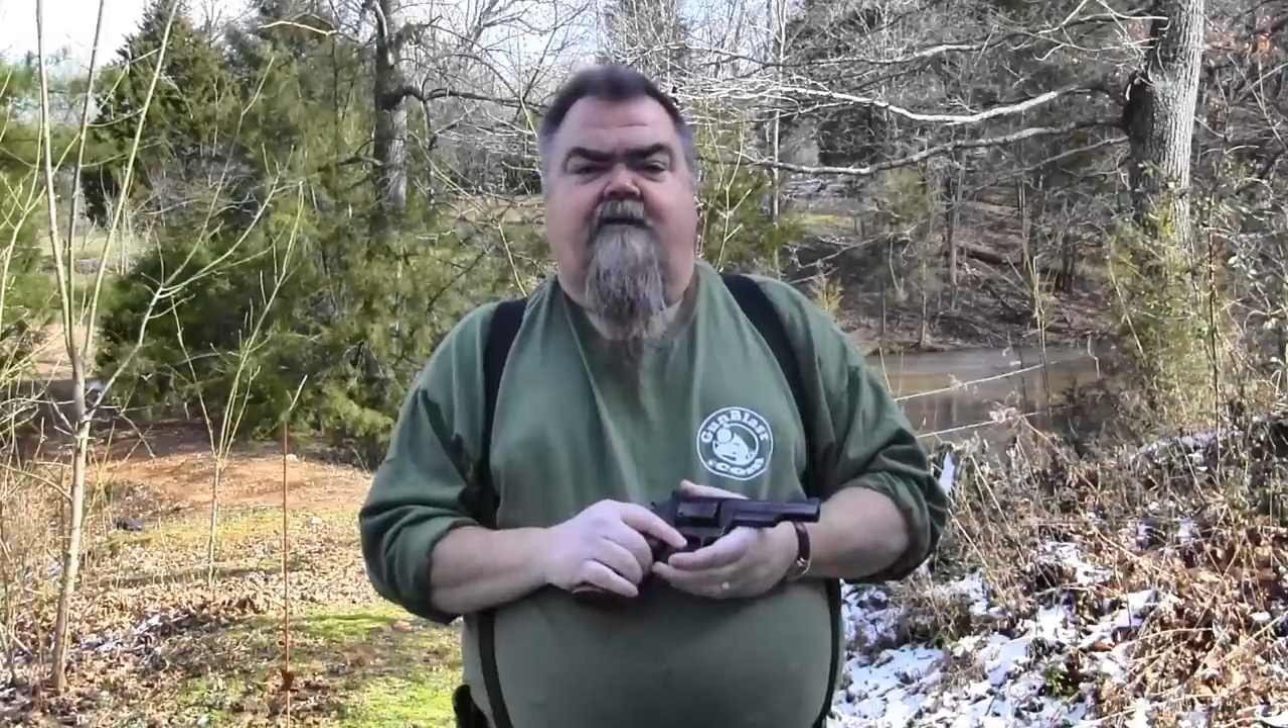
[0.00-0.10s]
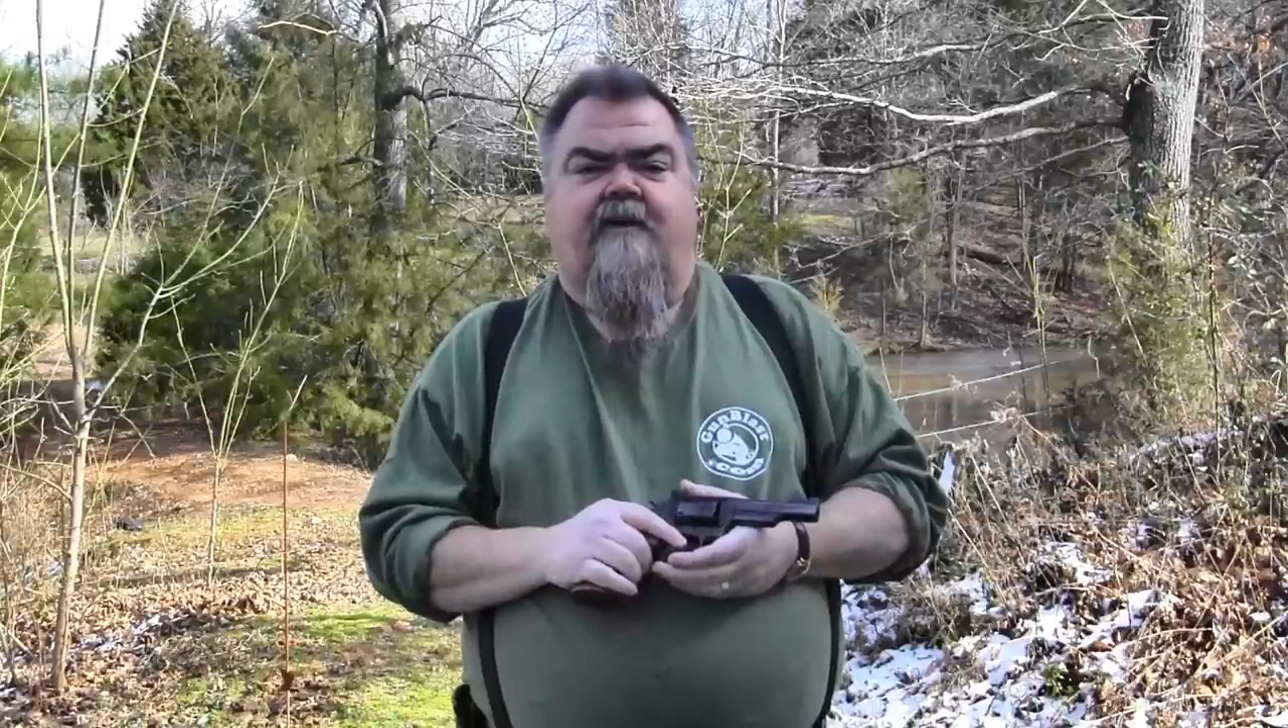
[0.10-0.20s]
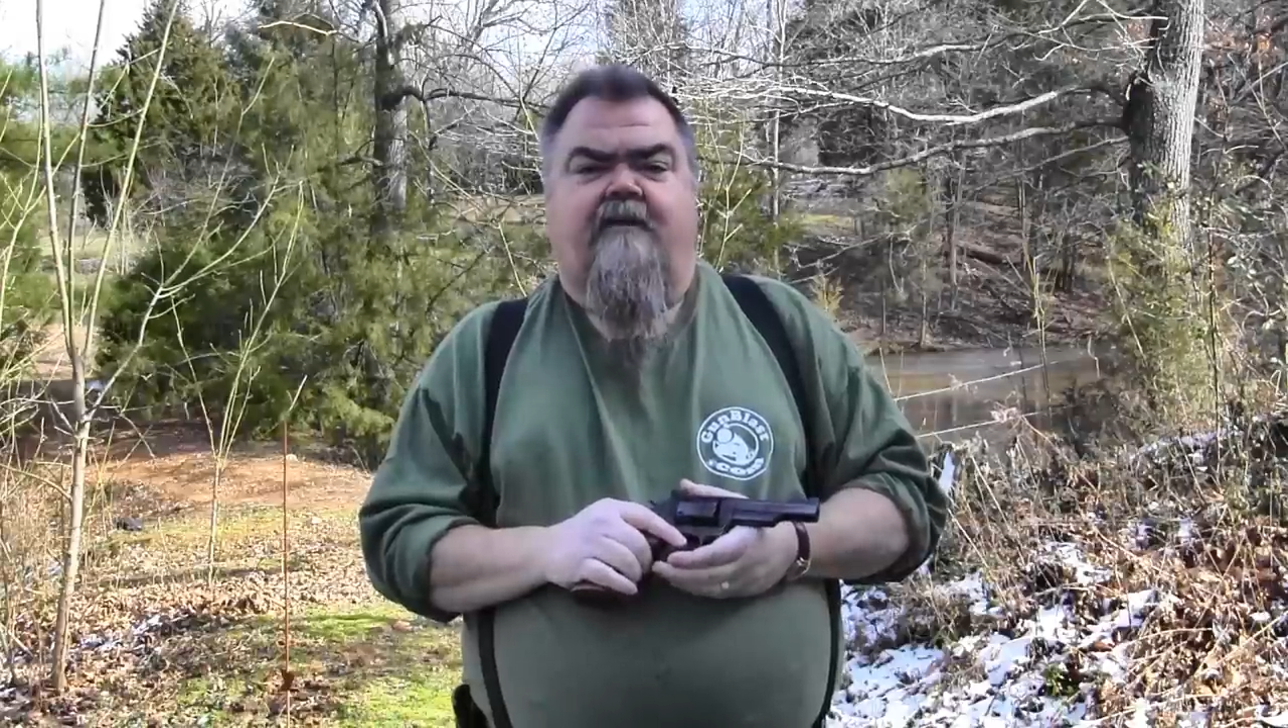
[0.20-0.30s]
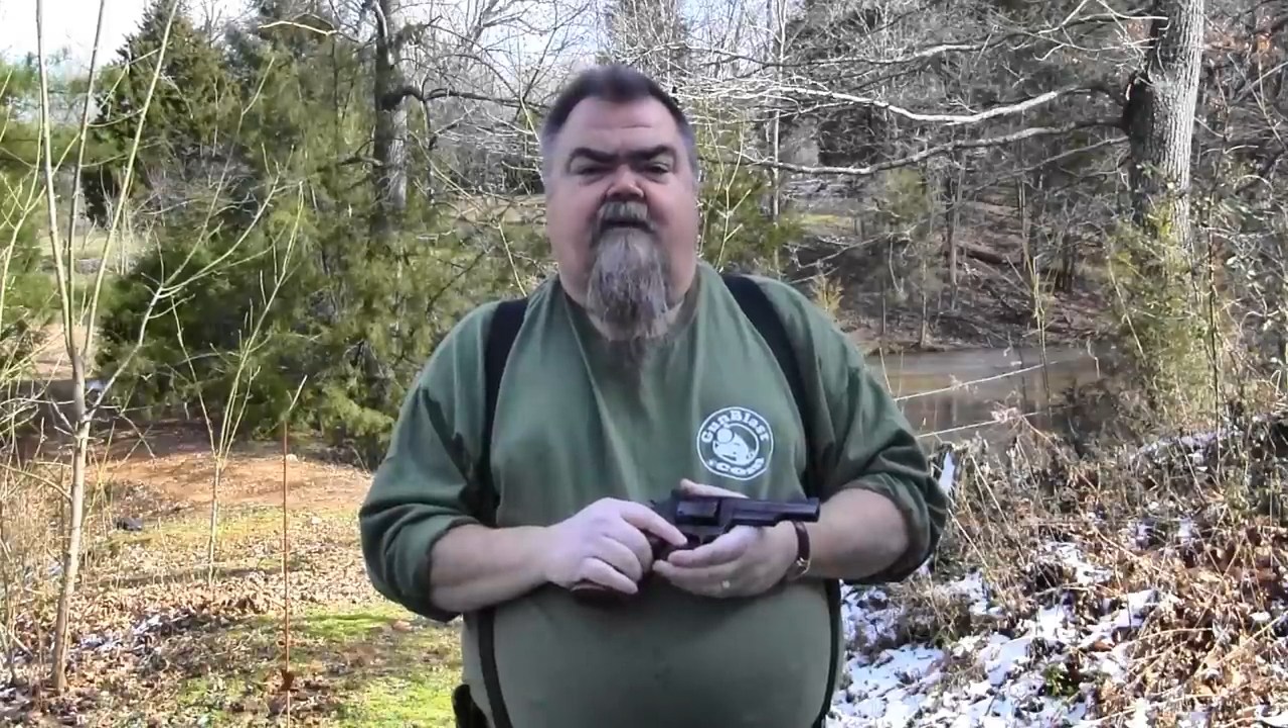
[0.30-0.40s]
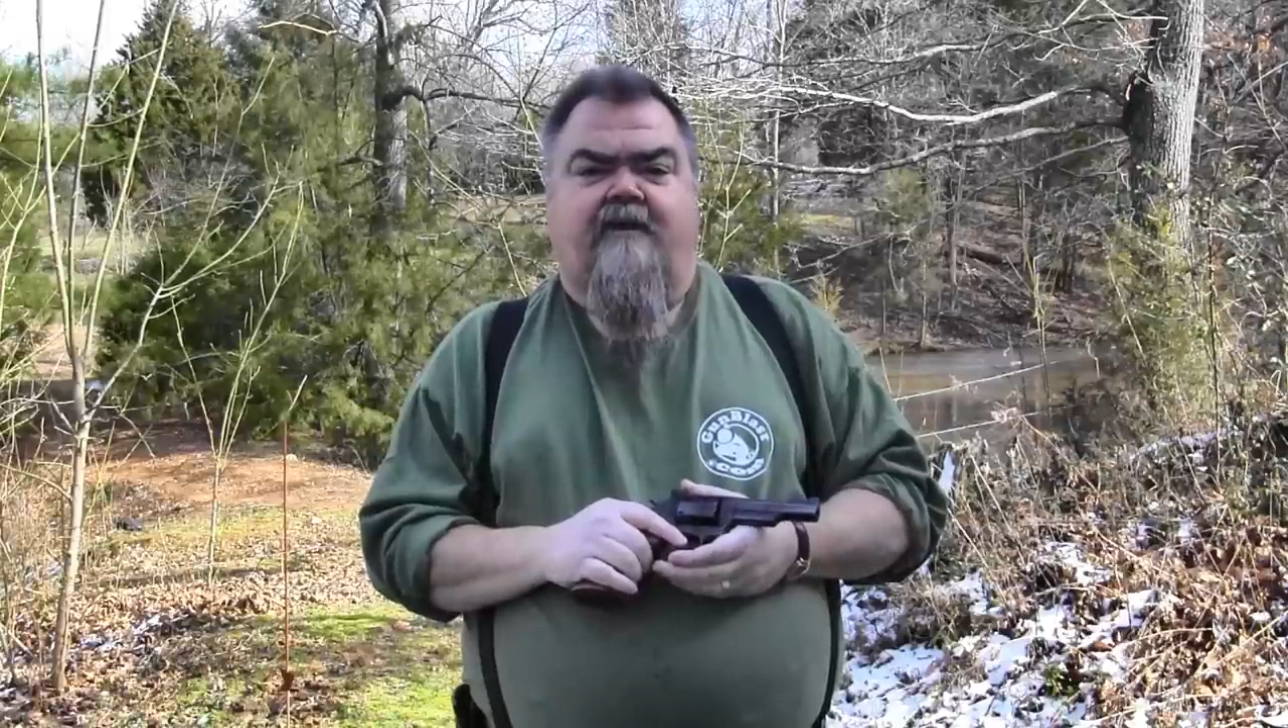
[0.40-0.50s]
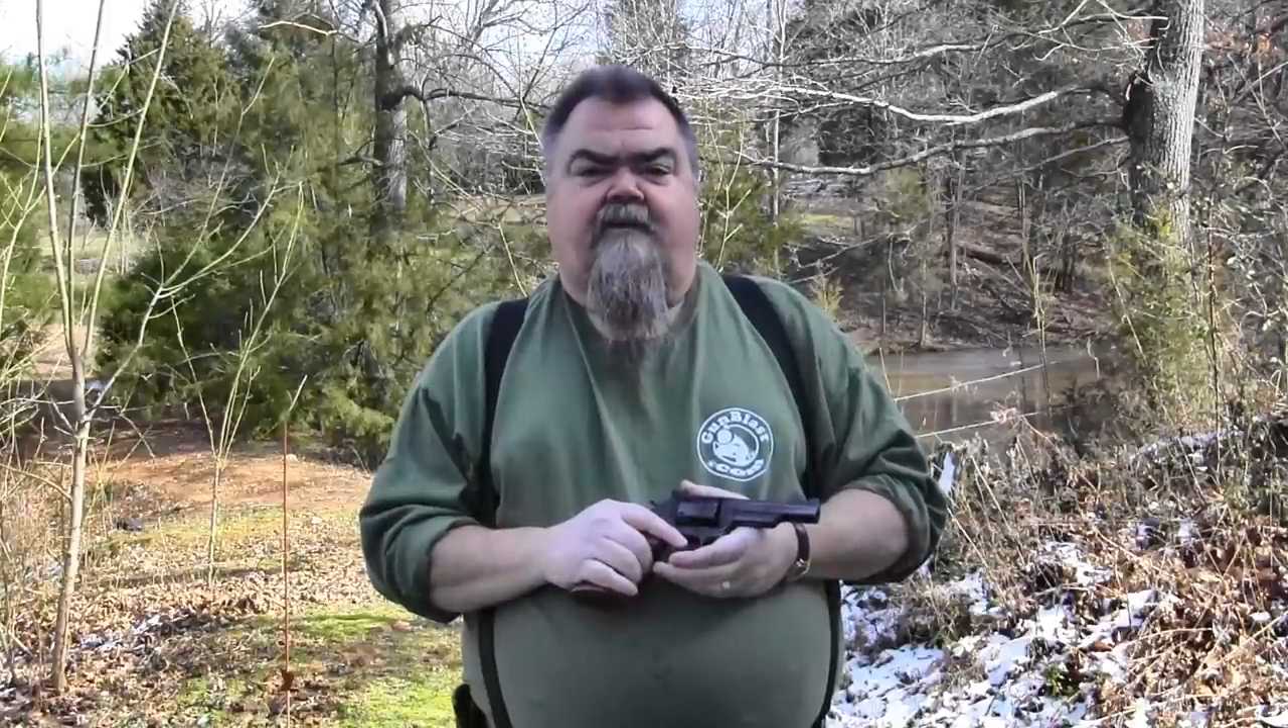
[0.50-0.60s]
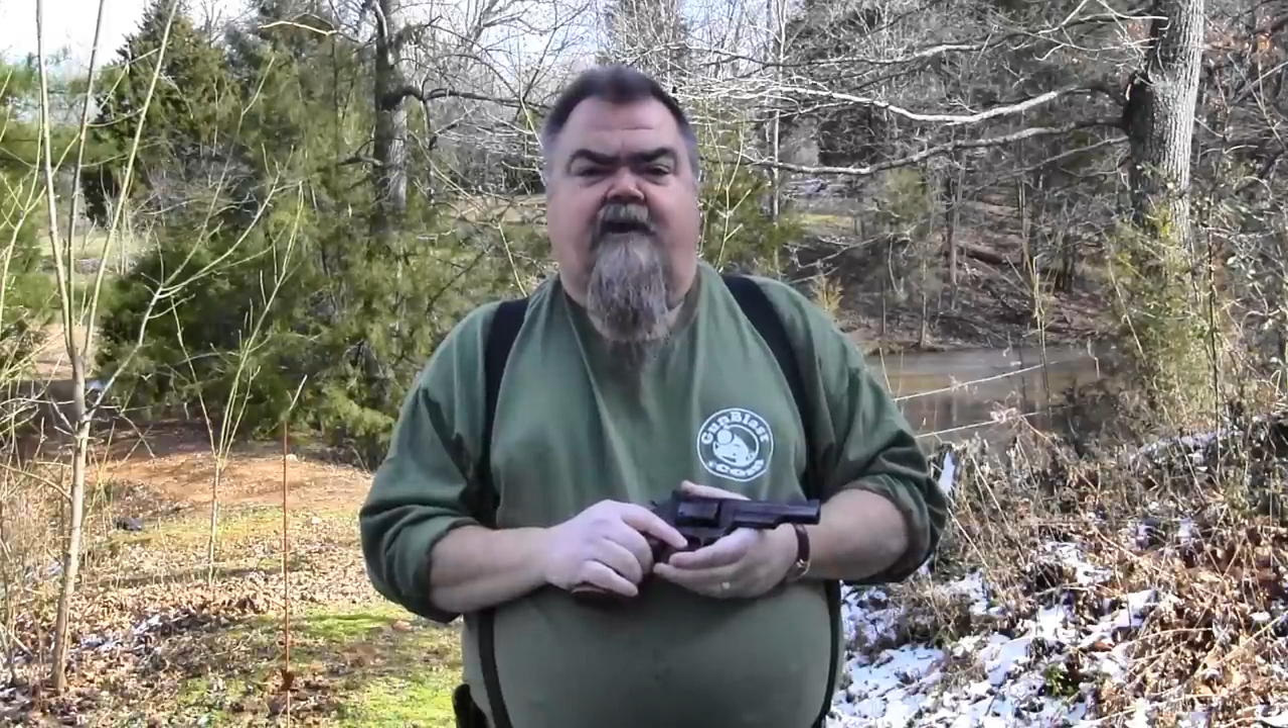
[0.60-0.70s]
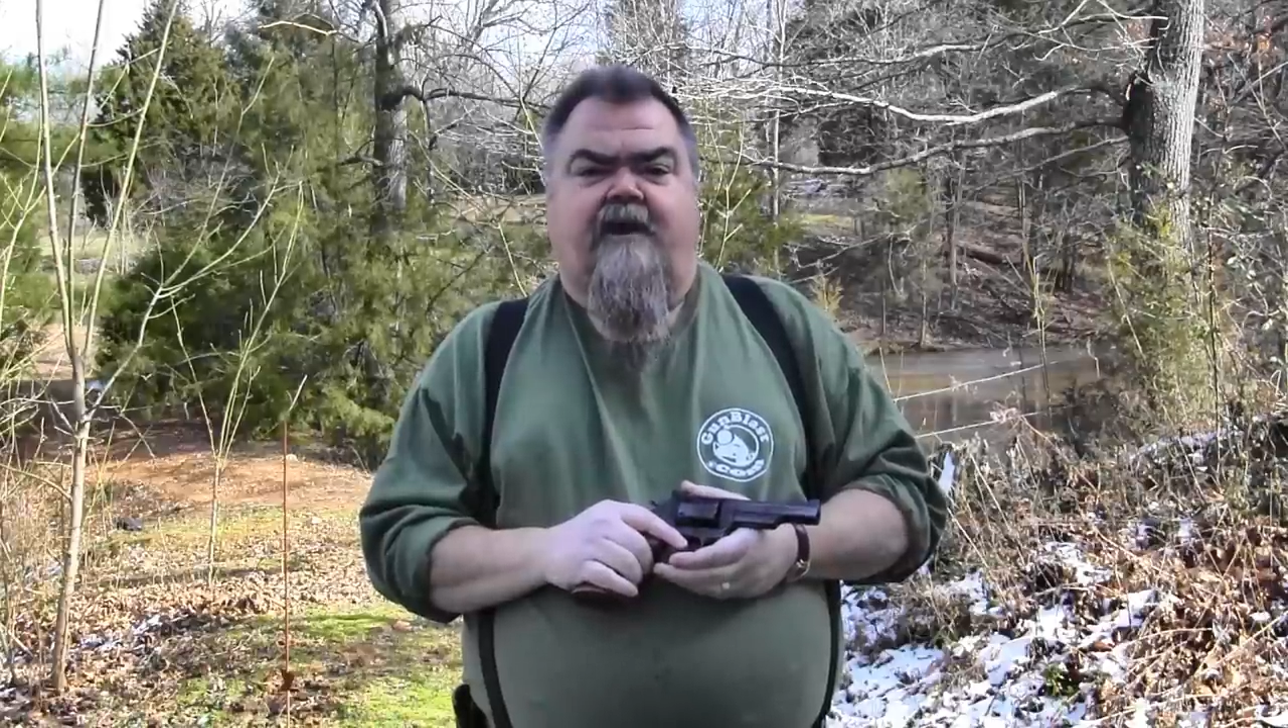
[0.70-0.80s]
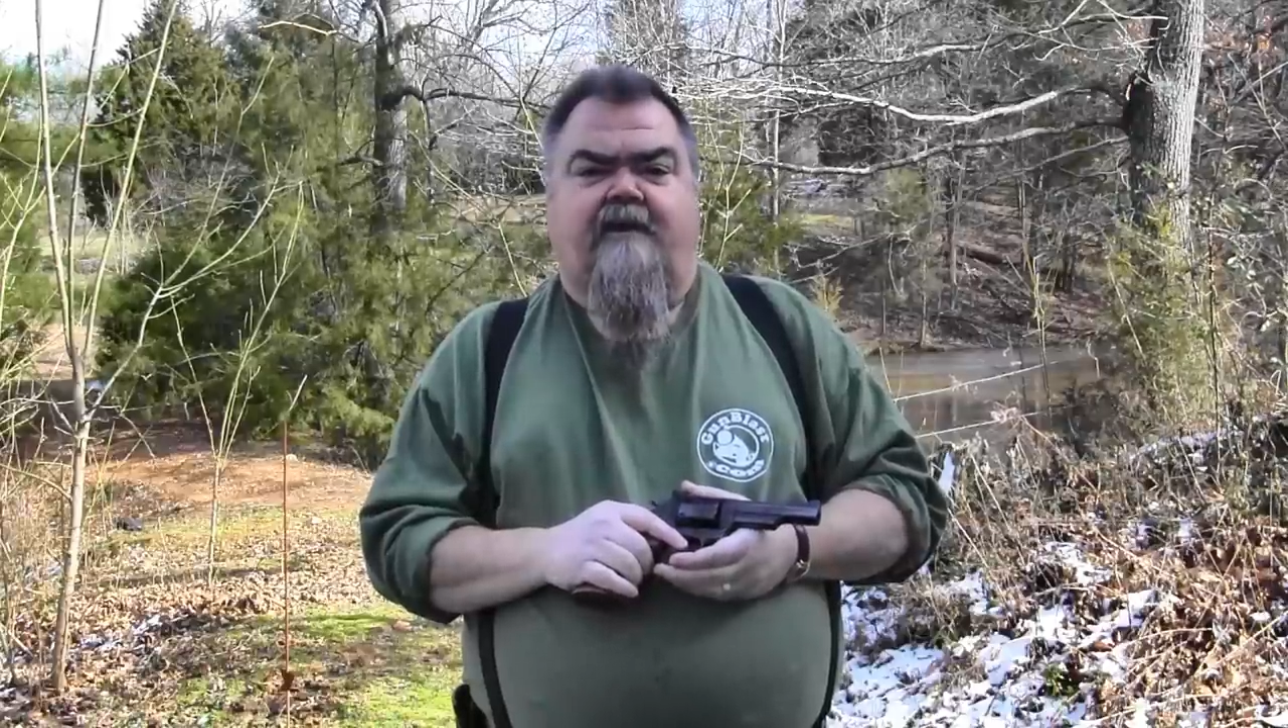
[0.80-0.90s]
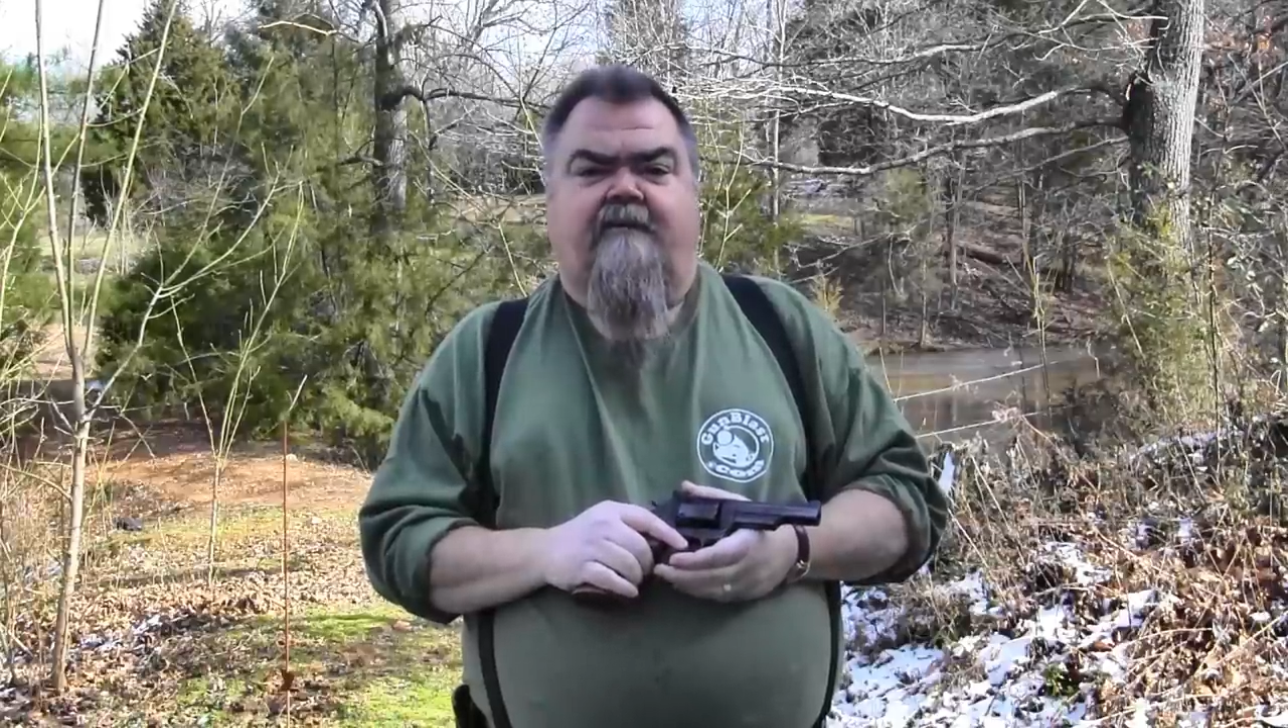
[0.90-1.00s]
and whatever else
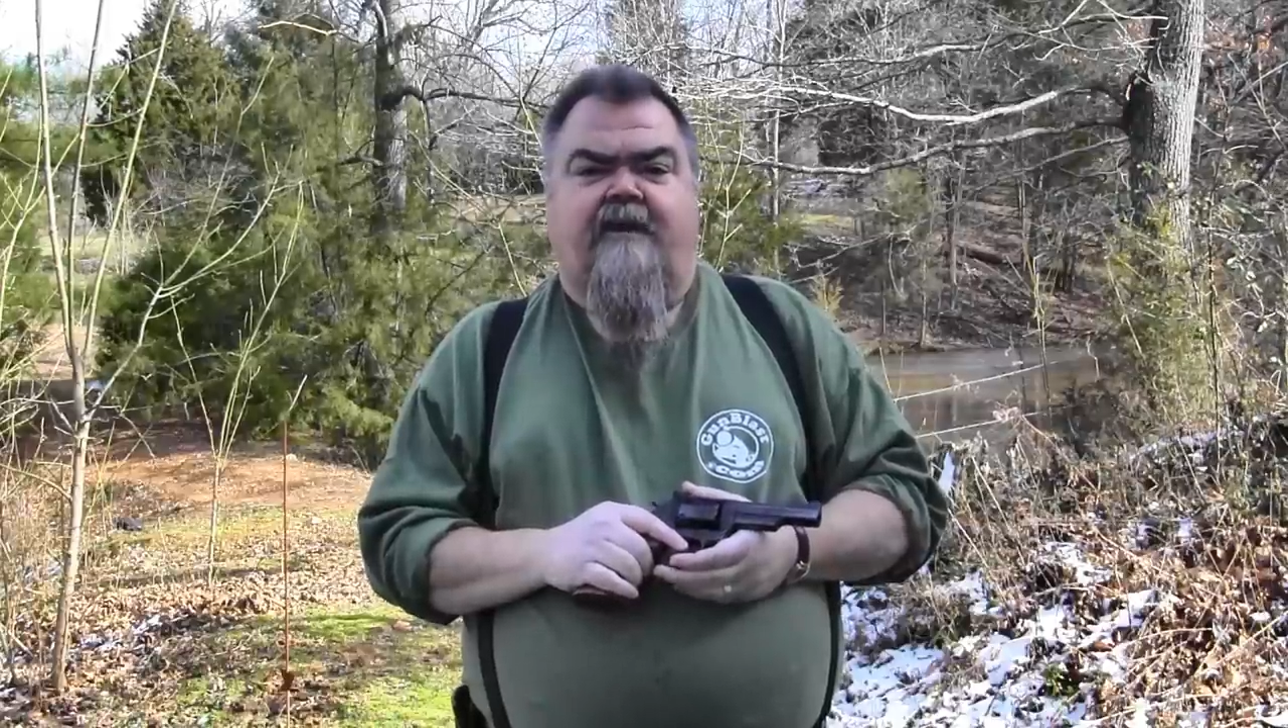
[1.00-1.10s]
you got to